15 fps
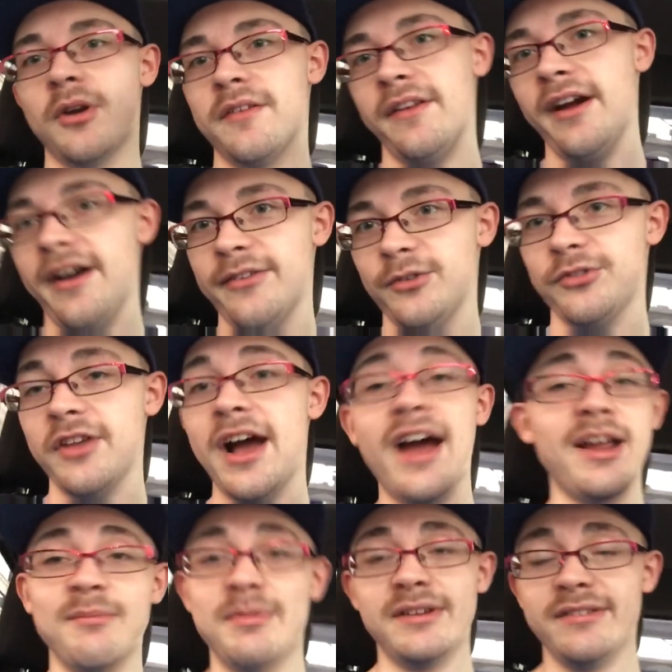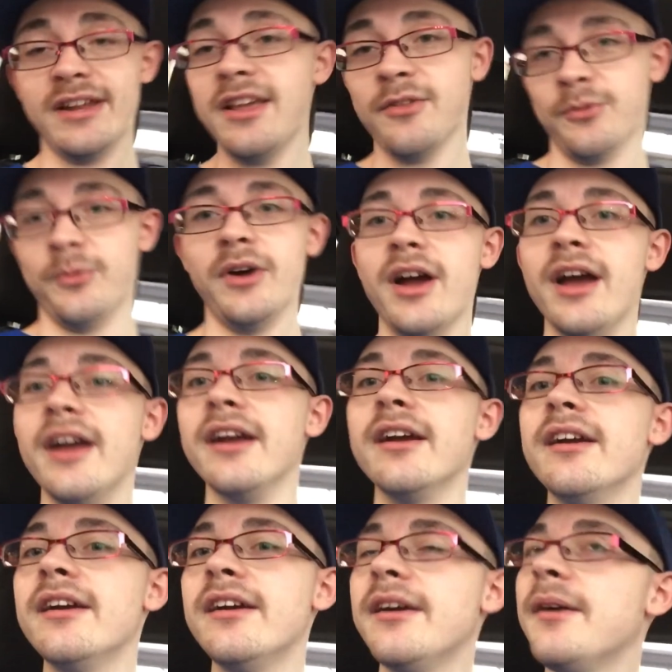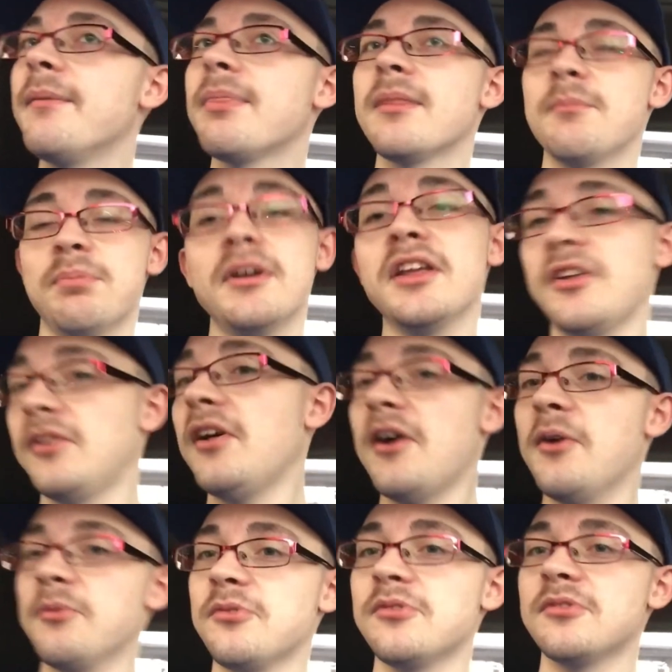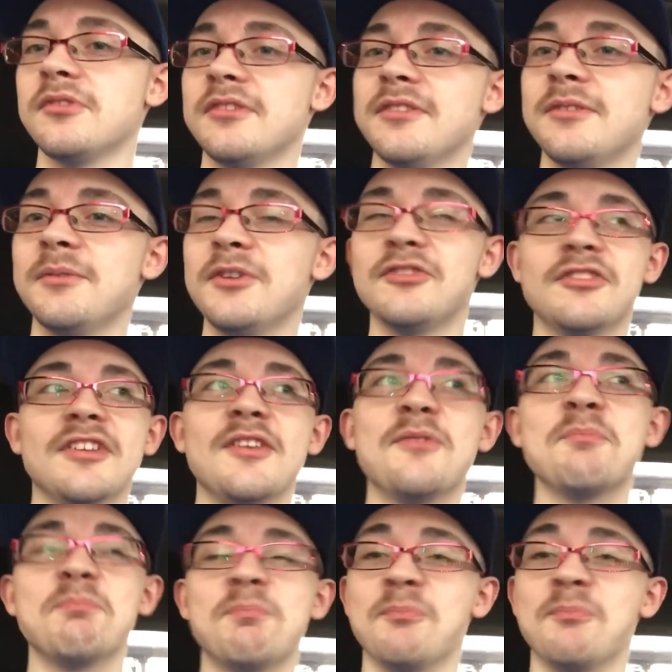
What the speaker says: on the other side. But either way, pretty close, which is